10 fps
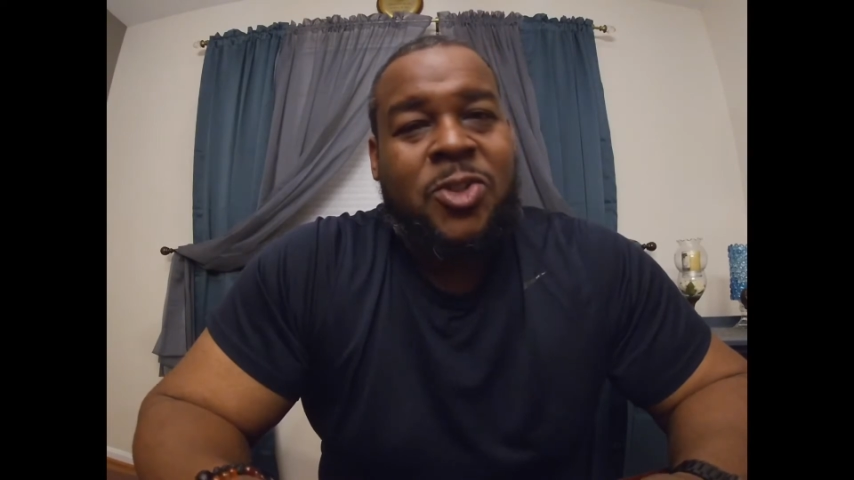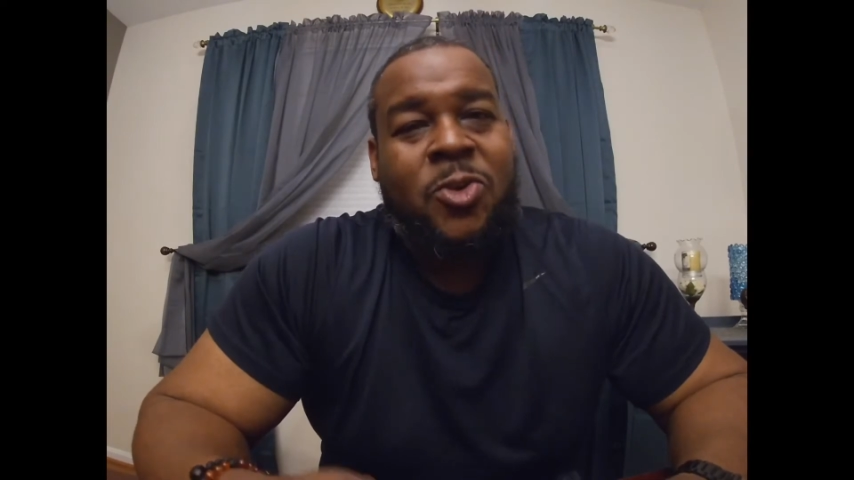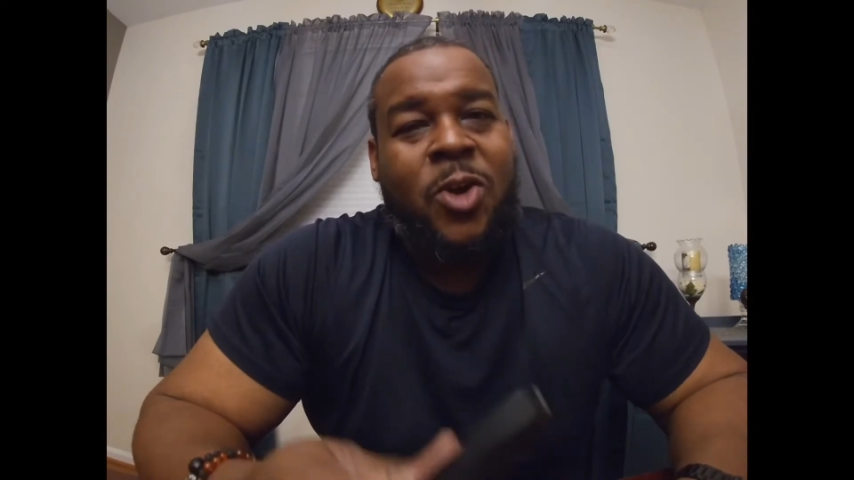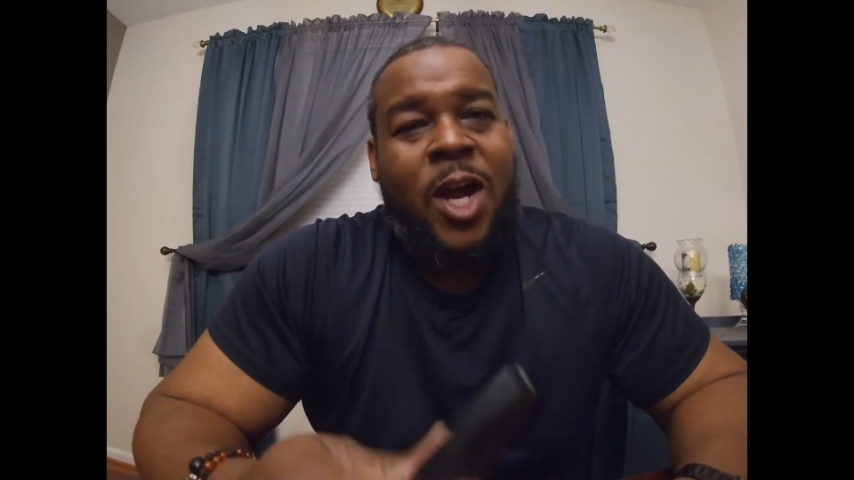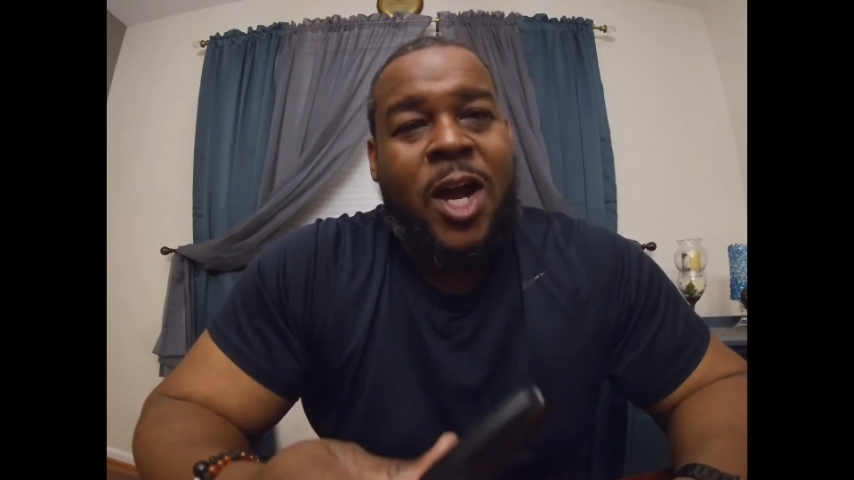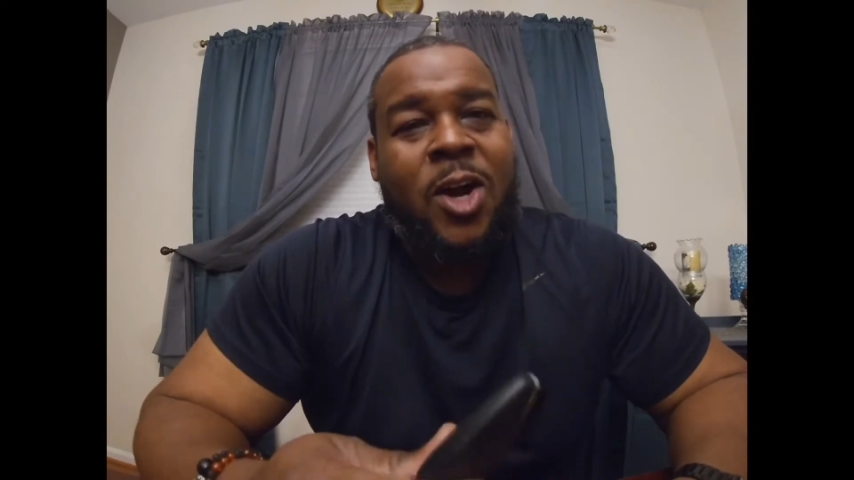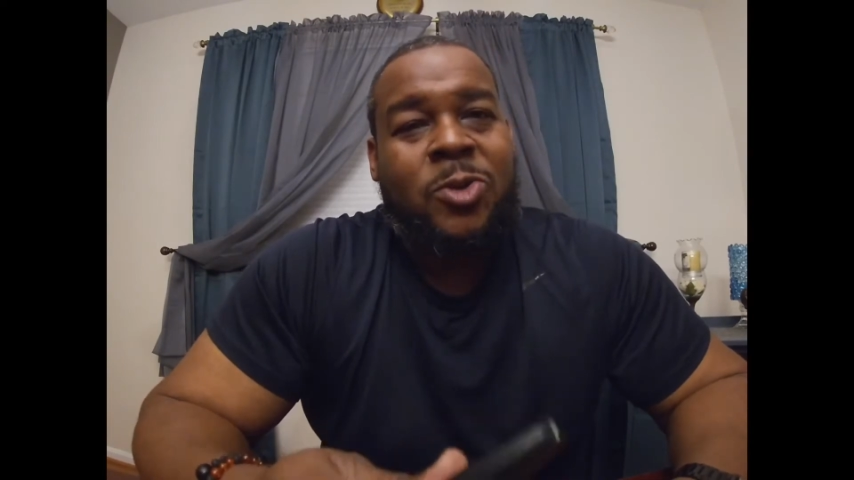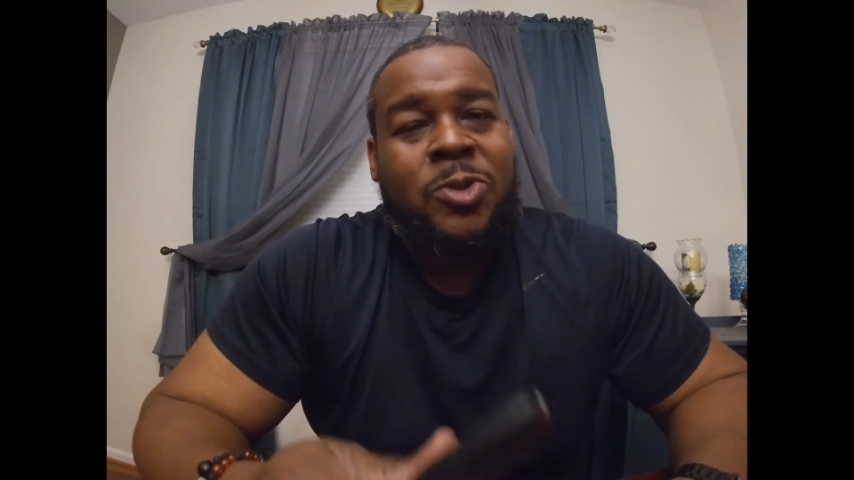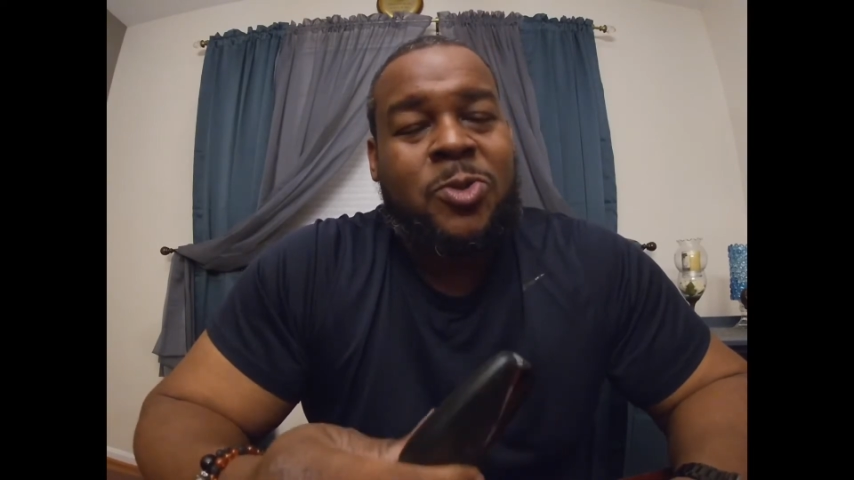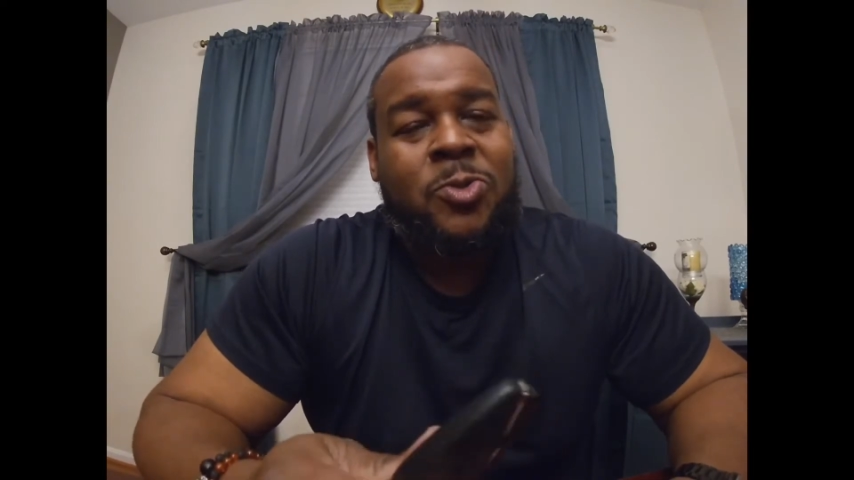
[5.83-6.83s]
on how
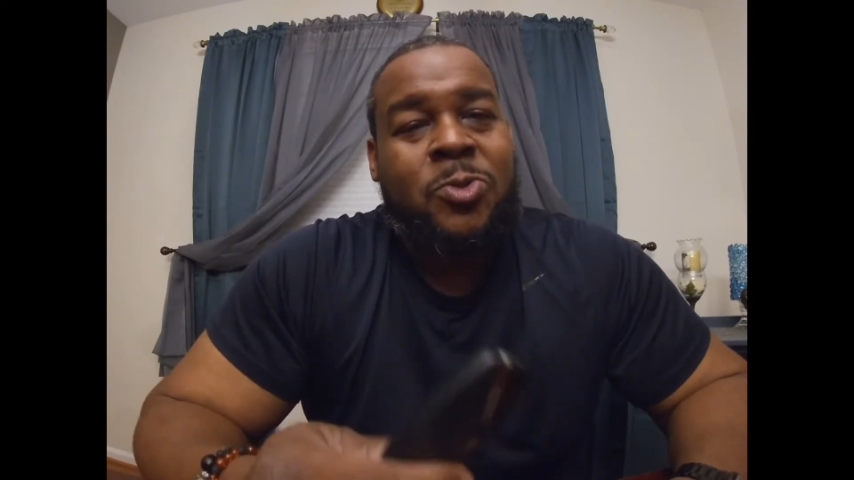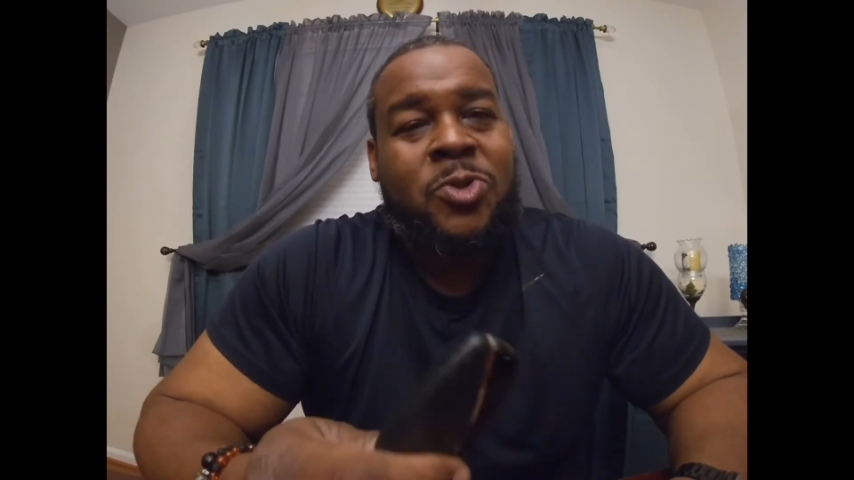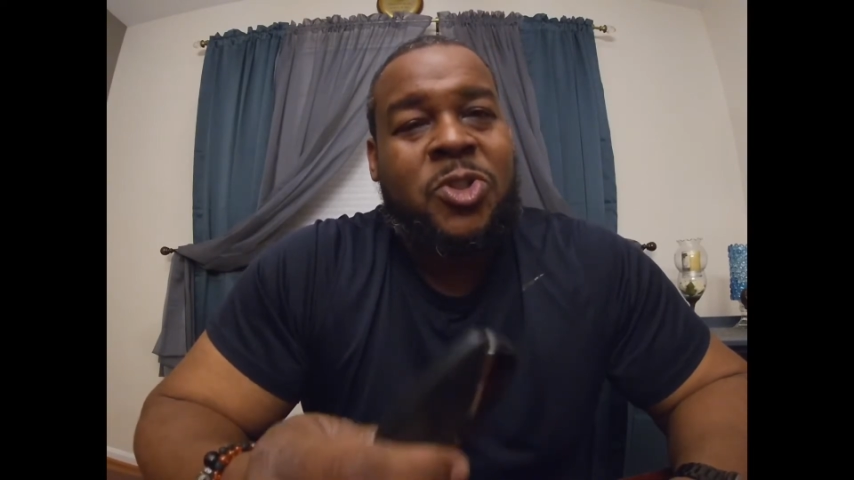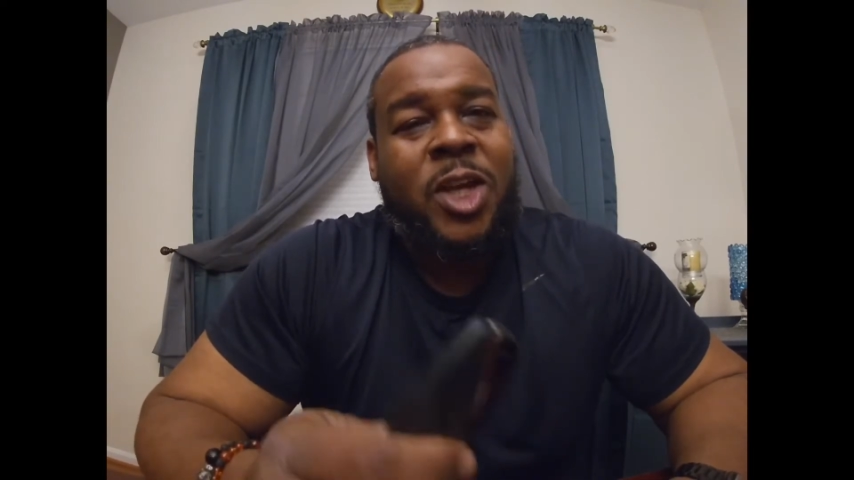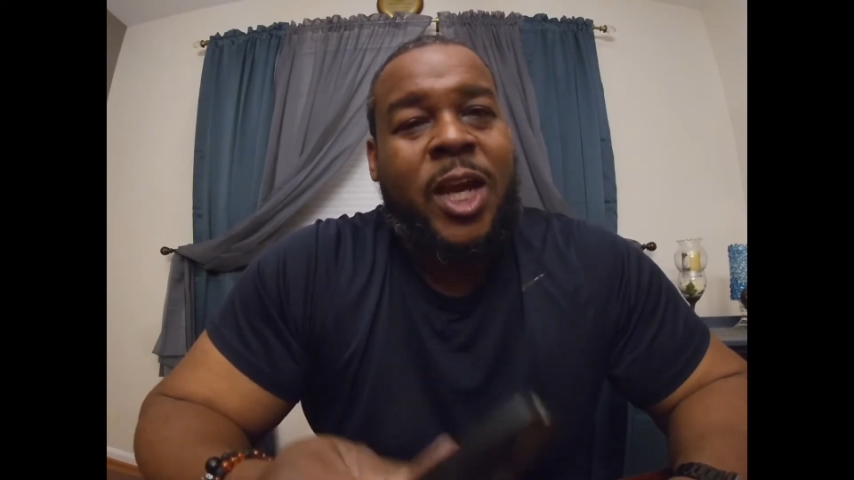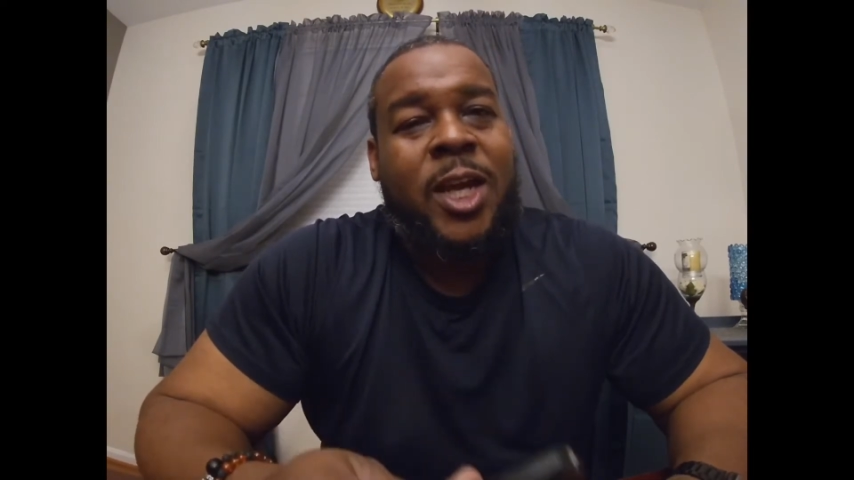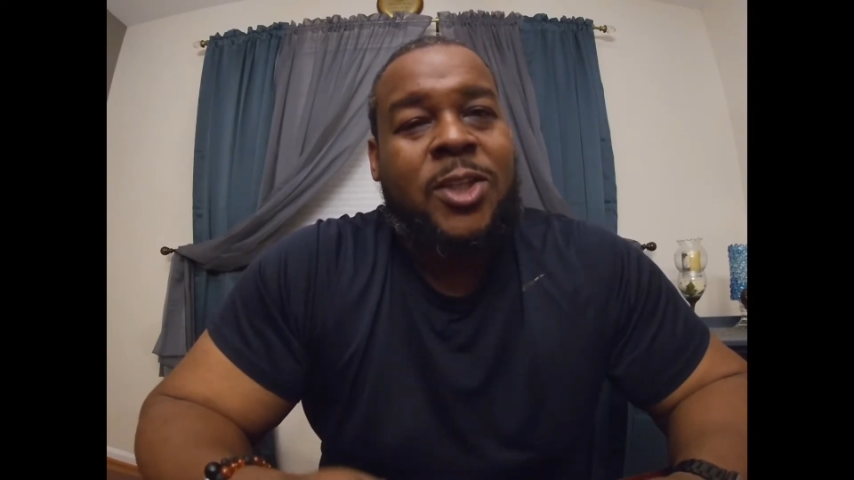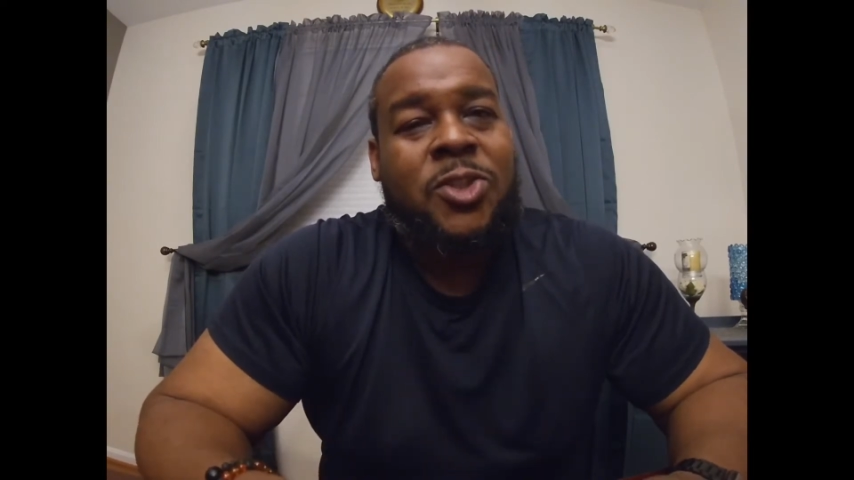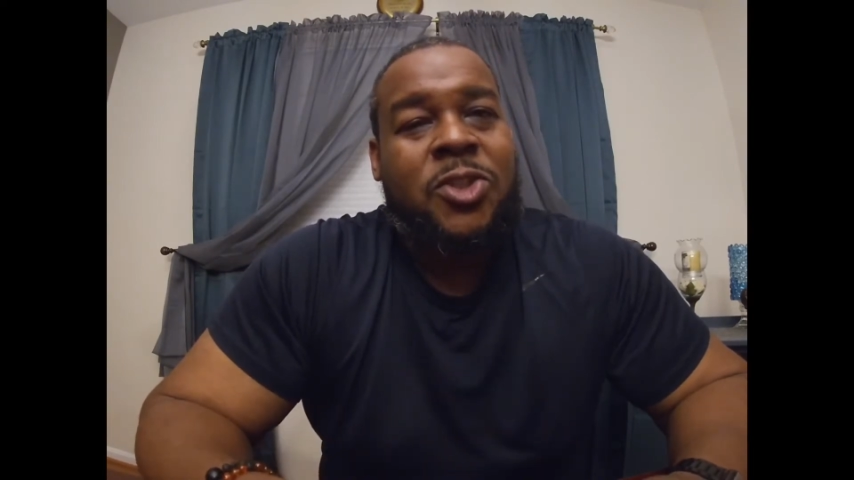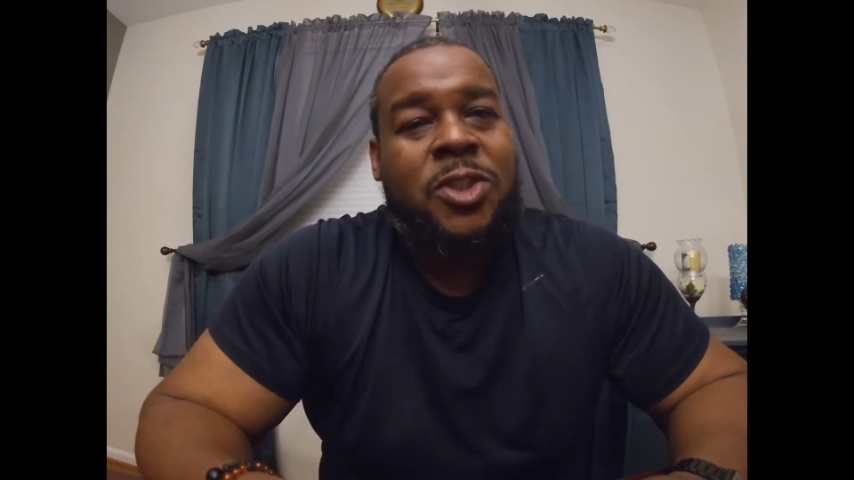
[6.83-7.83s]
to
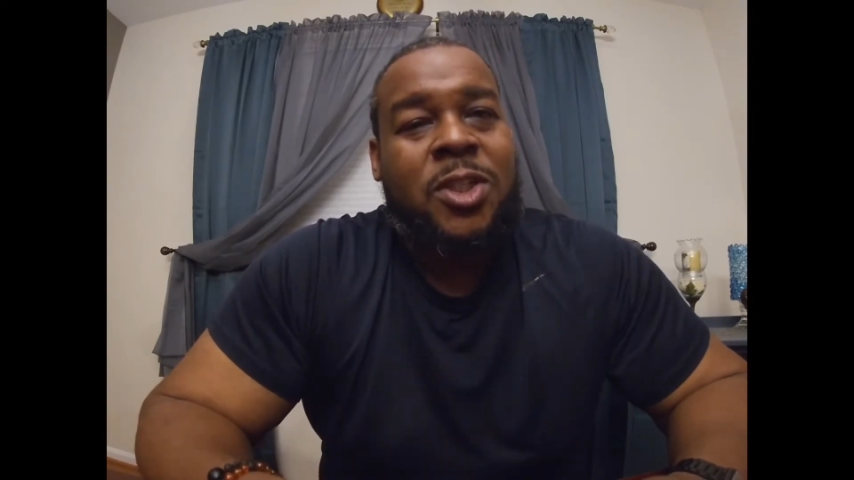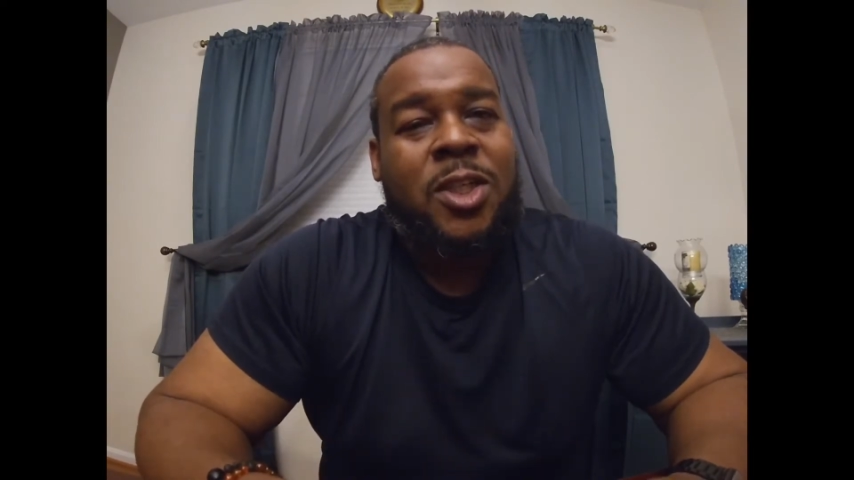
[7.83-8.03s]
change